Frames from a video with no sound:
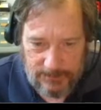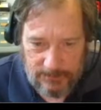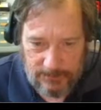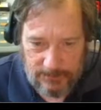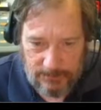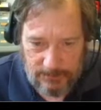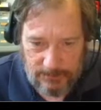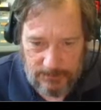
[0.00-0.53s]
on
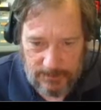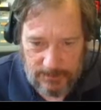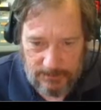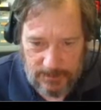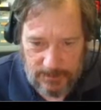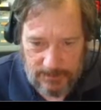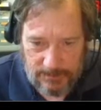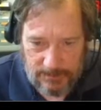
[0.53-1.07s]
the bottom
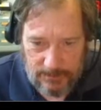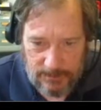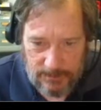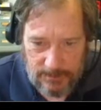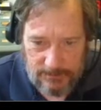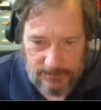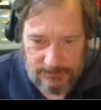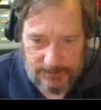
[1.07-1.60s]
right of the
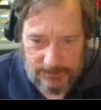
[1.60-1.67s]
graph